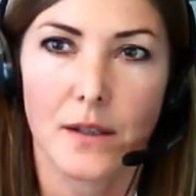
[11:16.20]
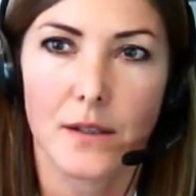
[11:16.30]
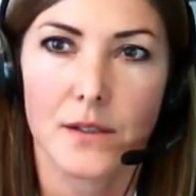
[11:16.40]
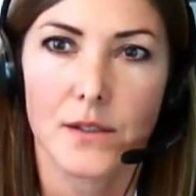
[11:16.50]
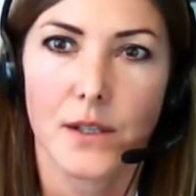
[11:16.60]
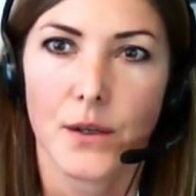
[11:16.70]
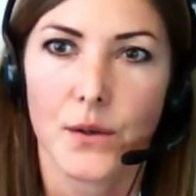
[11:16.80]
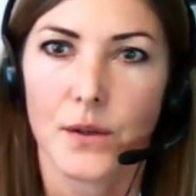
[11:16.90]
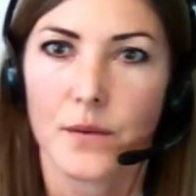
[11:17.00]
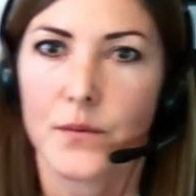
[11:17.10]

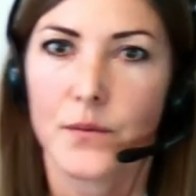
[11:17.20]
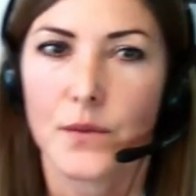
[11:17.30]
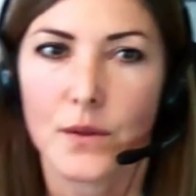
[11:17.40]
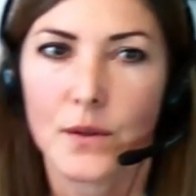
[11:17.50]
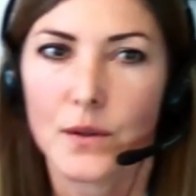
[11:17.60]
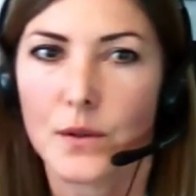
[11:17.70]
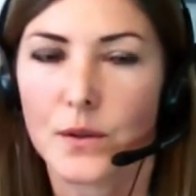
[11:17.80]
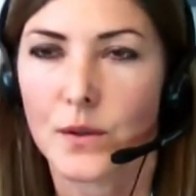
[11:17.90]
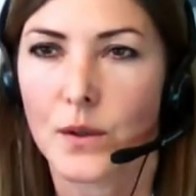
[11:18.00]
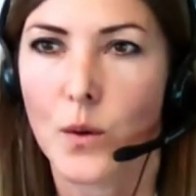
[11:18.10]
So
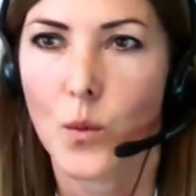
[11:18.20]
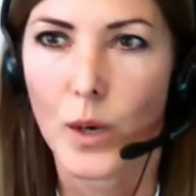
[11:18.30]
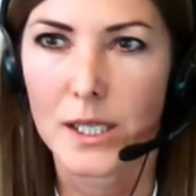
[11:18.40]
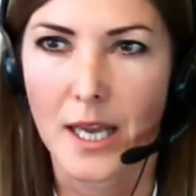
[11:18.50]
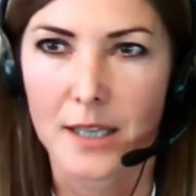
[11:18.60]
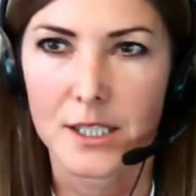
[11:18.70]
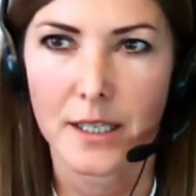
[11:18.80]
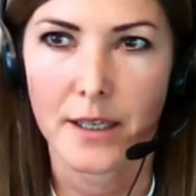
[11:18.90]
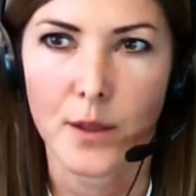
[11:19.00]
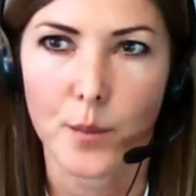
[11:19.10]
what's
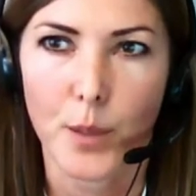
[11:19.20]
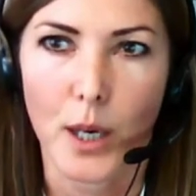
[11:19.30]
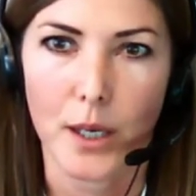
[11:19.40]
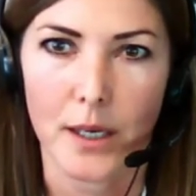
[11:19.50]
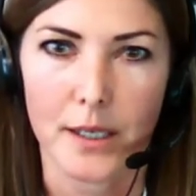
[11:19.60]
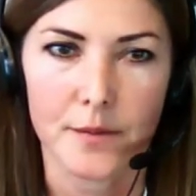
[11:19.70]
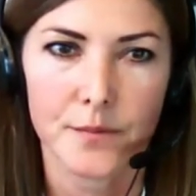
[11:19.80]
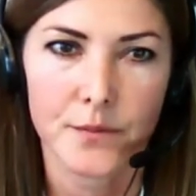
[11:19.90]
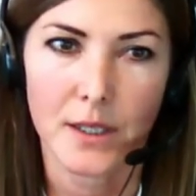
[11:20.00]
actually in the pipeline?